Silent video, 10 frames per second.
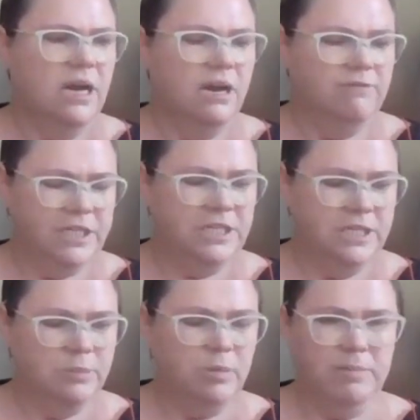functions
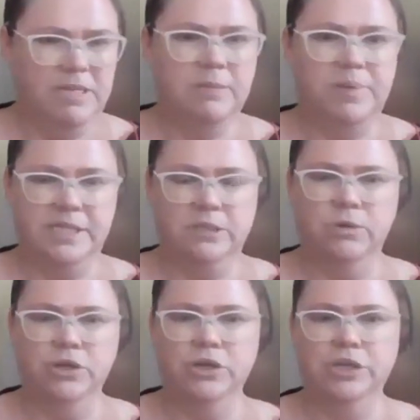is probably the best
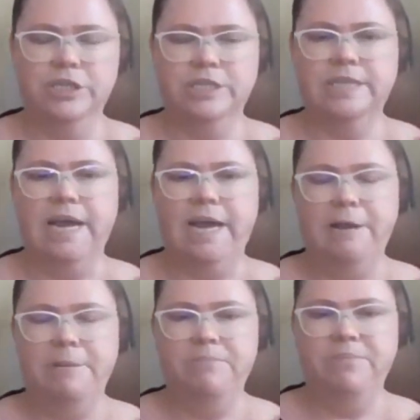word,
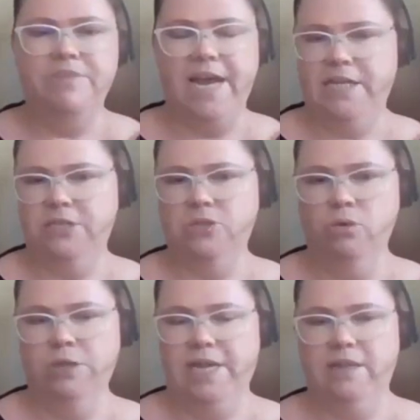that I
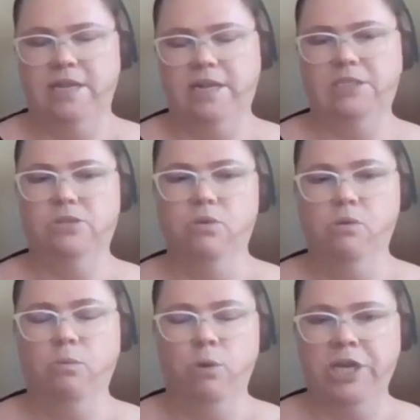saw there, and that I
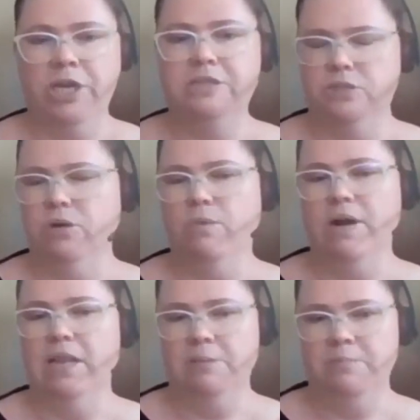saw working so
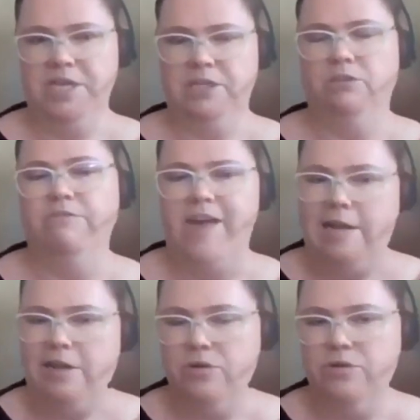well and being so
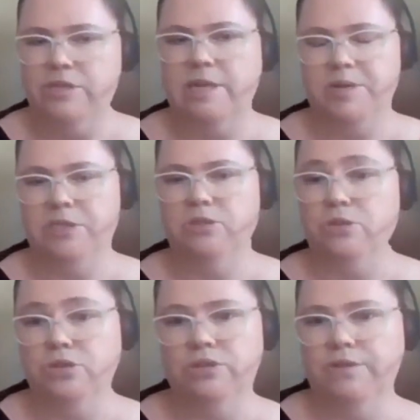valued and being so
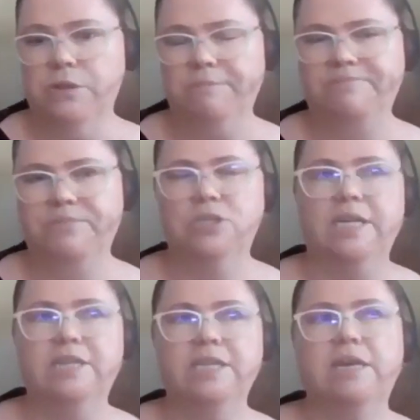useful. So
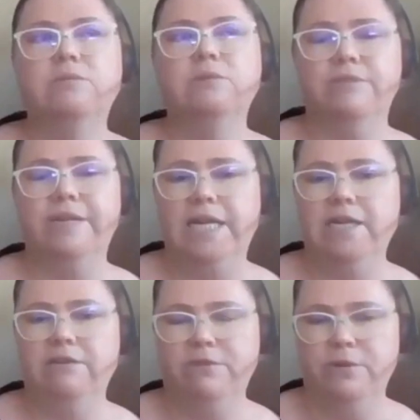I think was really
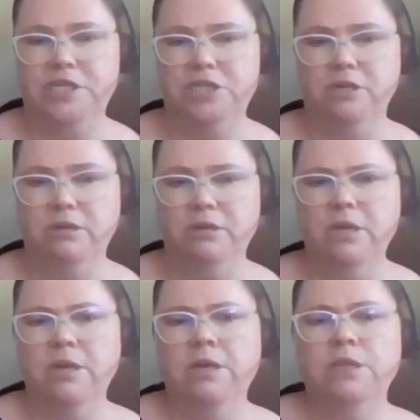influential.
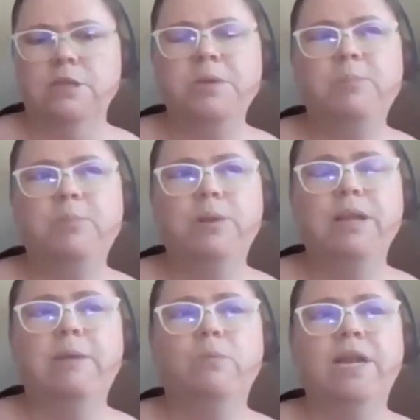The people,
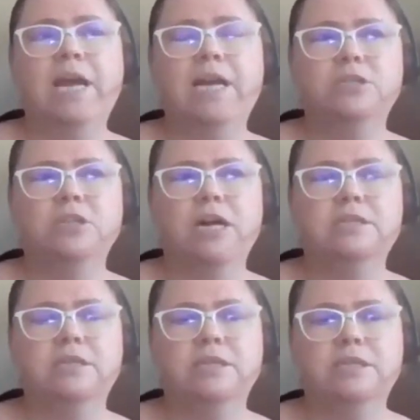when I
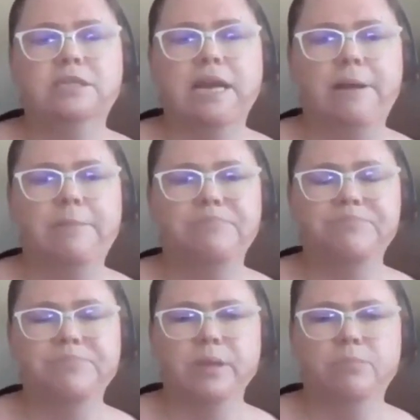started,
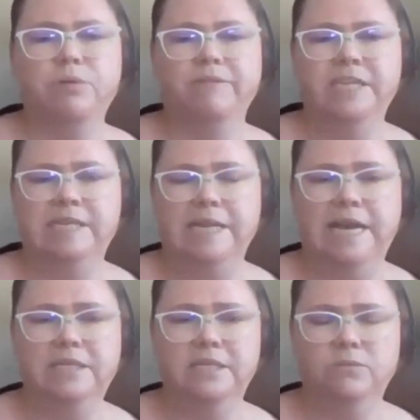Prof. Leslie
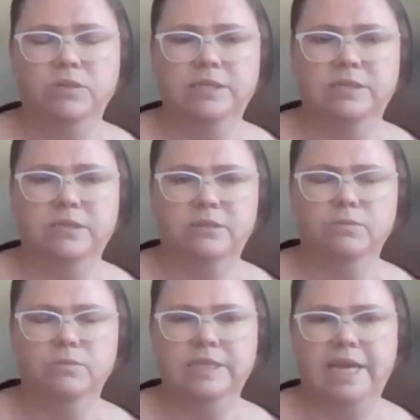London was
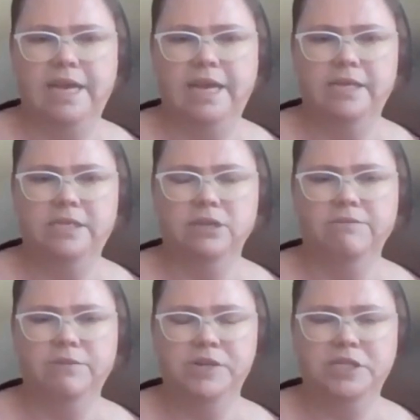the head of
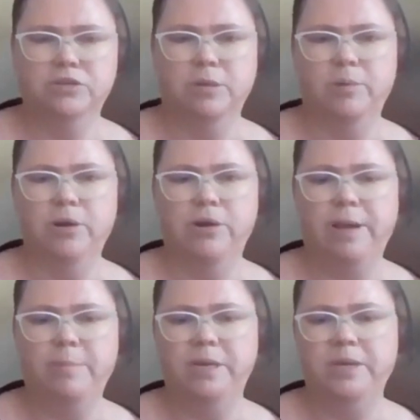the registrar
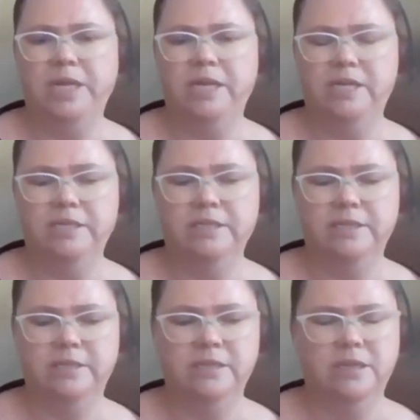program, and I mean,
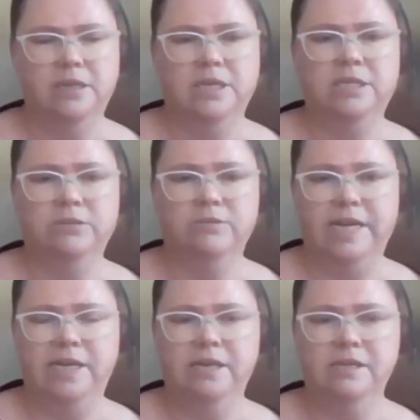he's
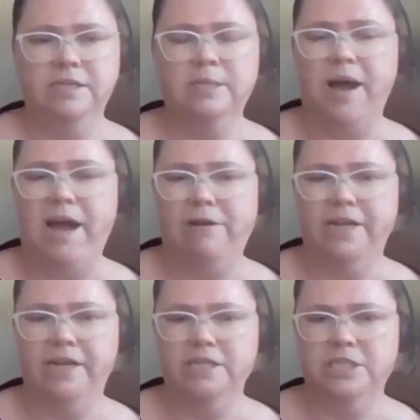really
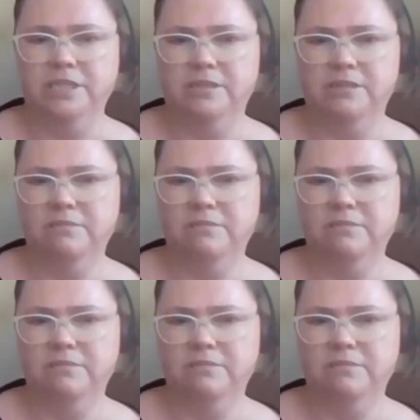inspiring and just